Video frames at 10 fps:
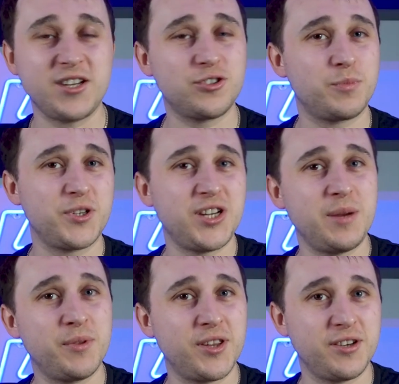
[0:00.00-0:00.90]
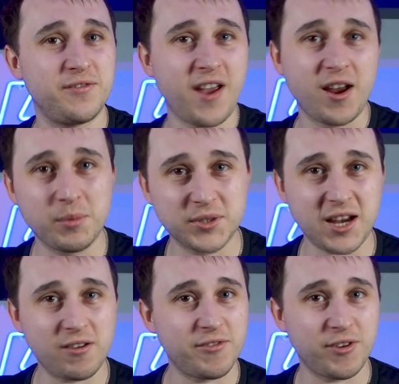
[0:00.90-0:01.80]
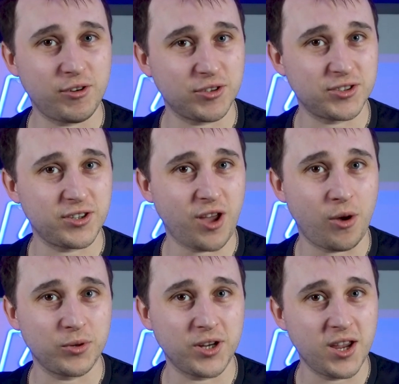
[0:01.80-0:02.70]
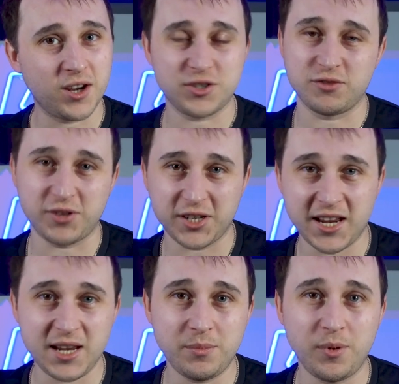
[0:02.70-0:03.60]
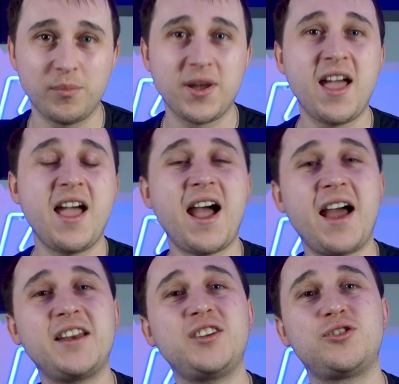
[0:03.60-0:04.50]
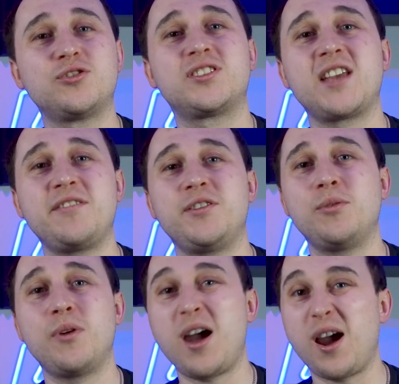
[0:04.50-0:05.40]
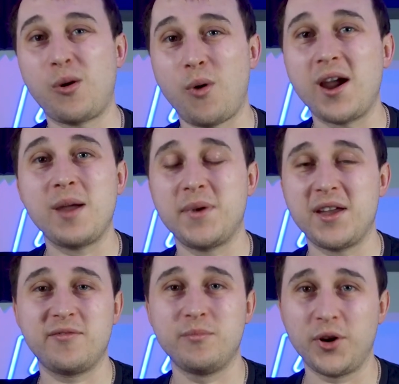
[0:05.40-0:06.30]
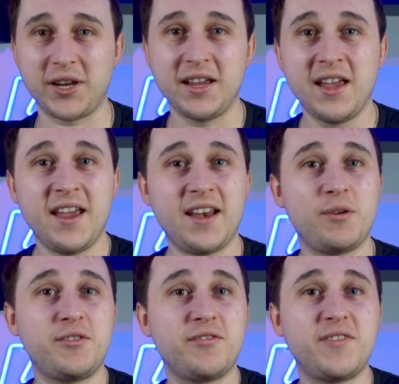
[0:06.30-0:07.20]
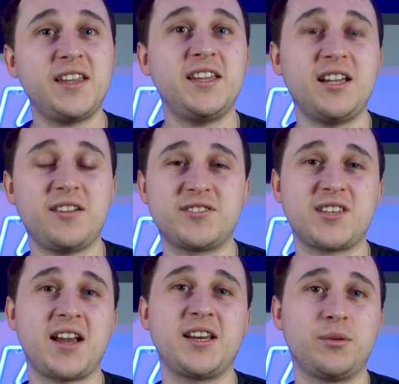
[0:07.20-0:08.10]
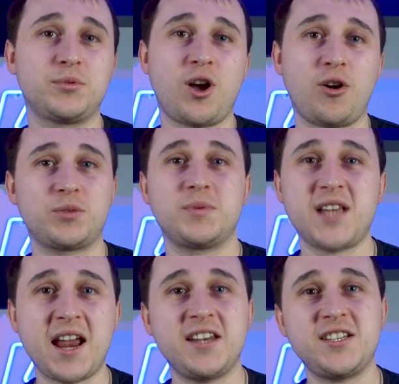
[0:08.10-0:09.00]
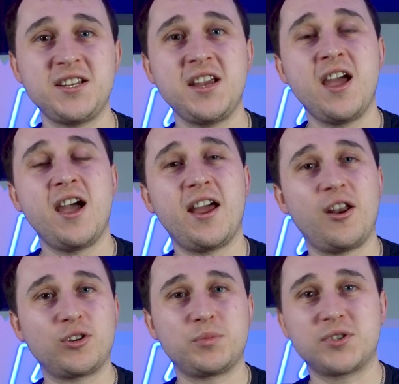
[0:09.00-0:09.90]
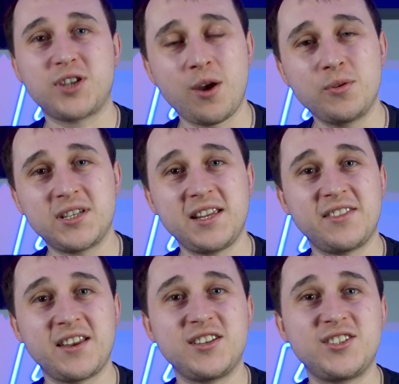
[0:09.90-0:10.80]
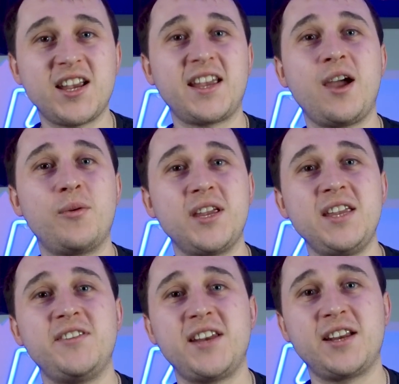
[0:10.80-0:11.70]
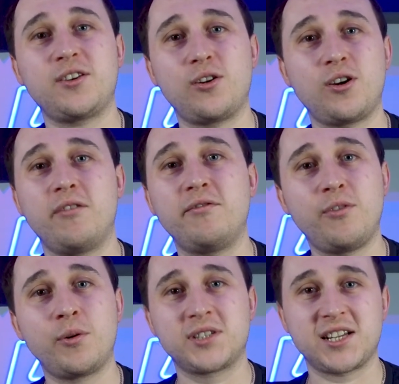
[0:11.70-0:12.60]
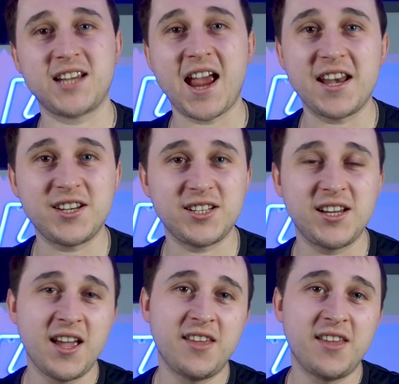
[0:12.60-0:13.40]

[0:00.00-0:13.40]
It should be cheaper than your variable tariff across the whole year because you're running your heat pump, and it should save you quite a bit of money. Now, if you're thinking of signing up to Octopus Energy and Octopus Cosy, then check out evnick.com/energy.